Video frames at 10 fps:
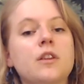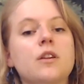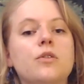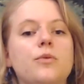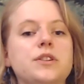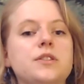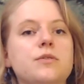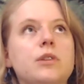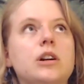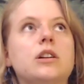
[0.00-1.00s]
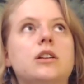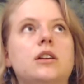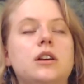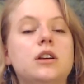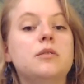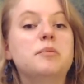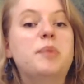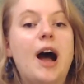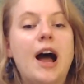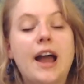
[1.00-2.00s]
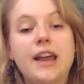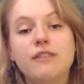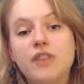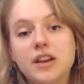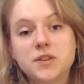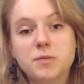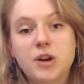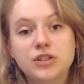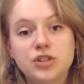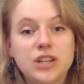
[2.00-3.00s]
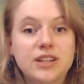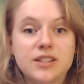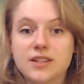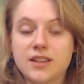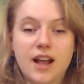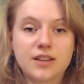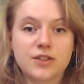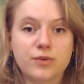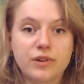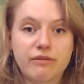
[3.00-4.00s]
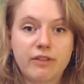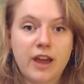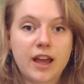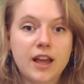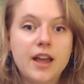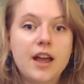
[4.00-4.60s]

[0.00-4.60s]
what's the word, buy Veilspun jeans and that sort of thing.